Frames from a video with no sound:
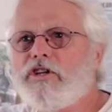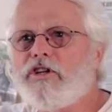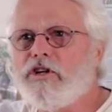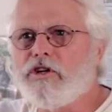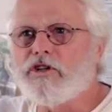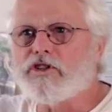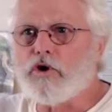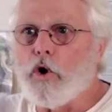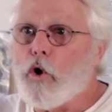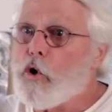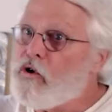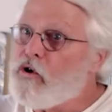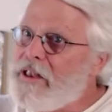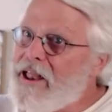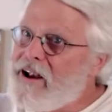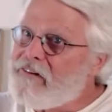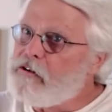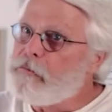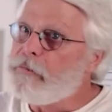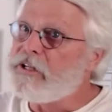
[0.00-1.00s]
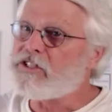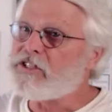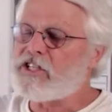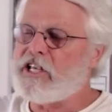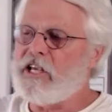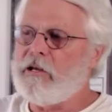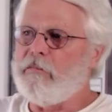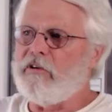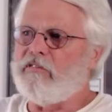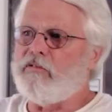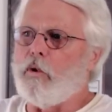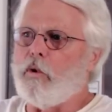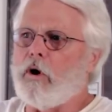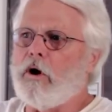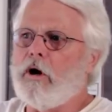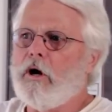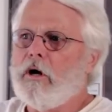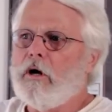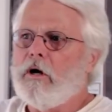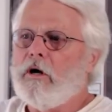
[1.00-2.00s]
of years old, never been seen before,